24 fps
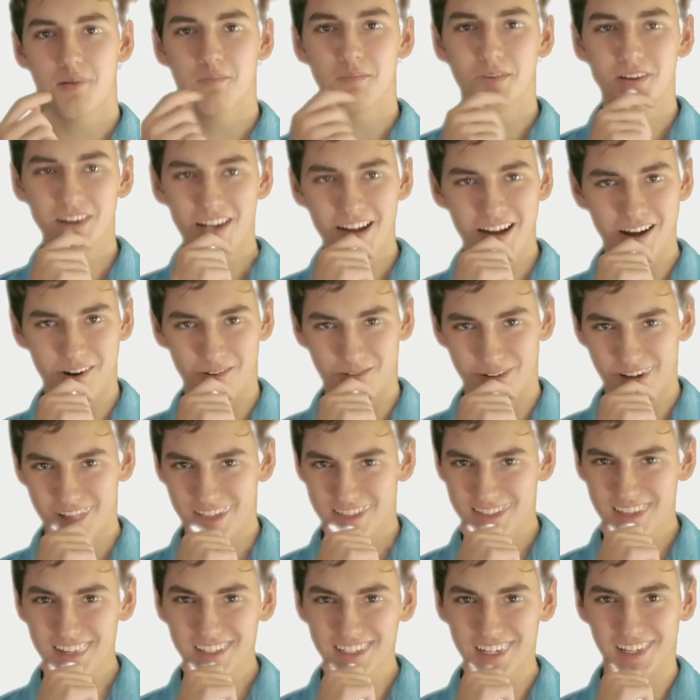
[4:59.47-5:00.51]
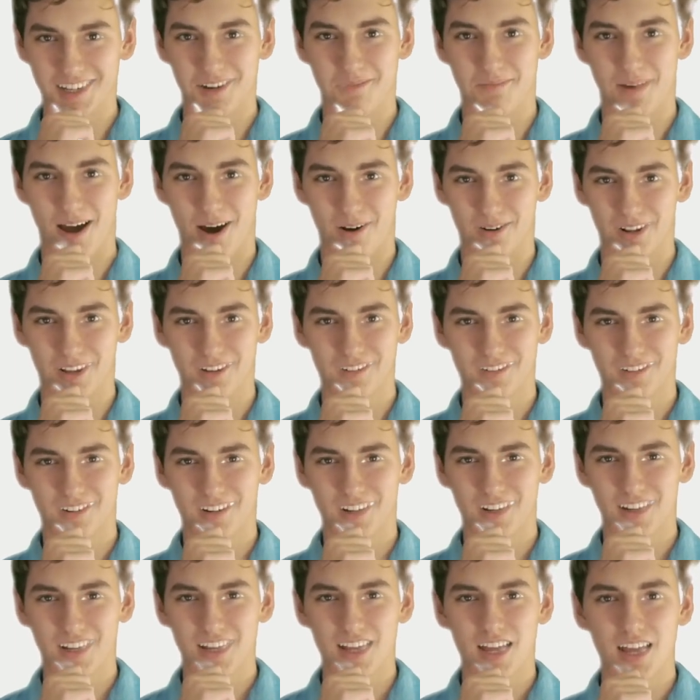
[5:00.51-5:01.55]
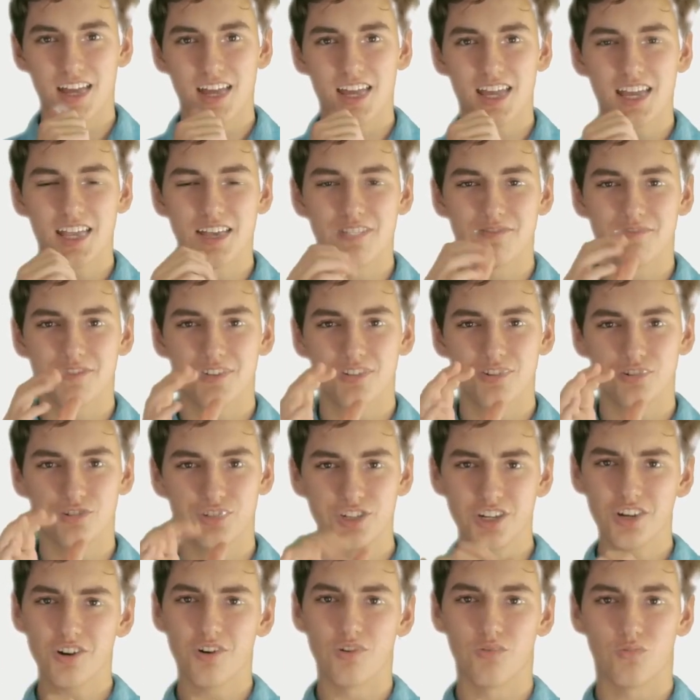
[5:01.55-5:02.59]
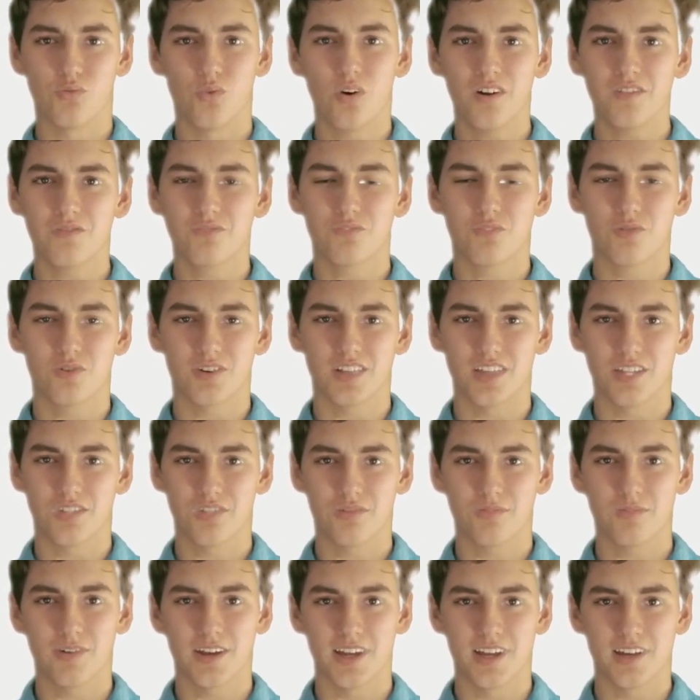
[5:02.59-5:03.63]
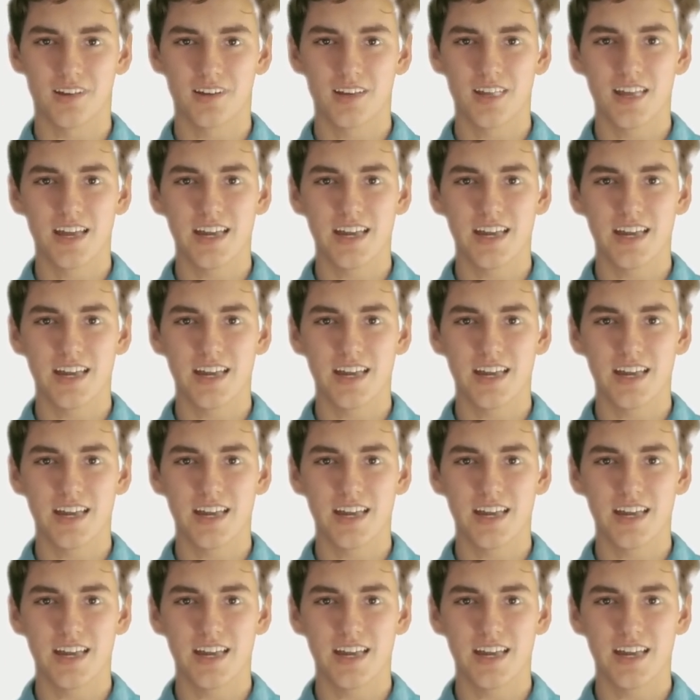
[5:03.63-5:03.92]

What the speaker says: But now, thinking about it, if GO of 143